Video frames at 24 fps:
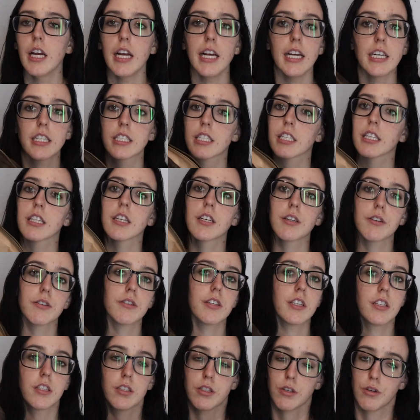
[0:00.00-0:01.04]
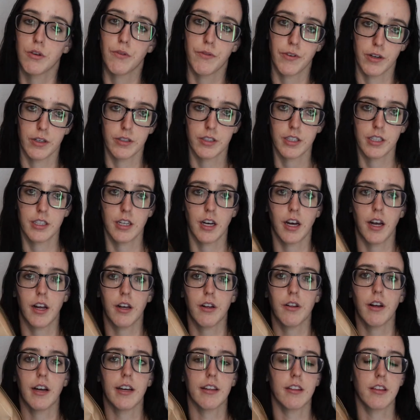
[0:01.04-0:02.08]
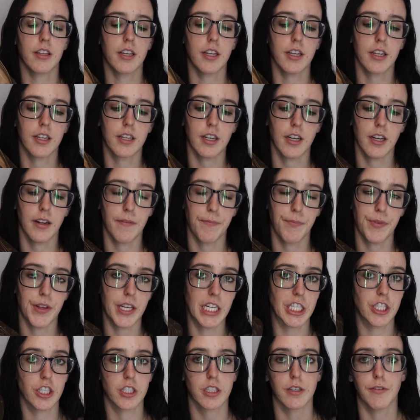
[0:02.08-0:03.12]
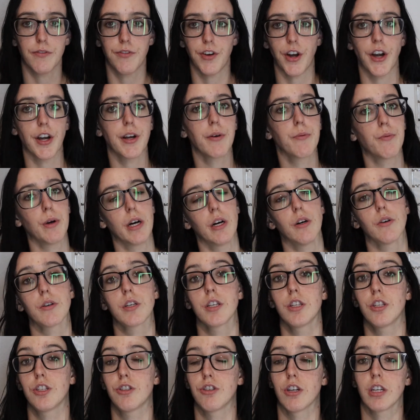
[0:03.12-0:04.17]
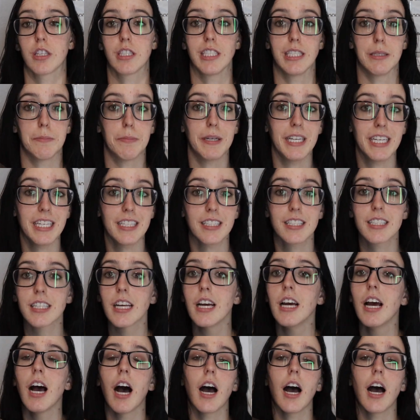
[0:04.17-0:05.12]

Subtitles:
It's literally so versatile. I think it's just a very well constructed piece.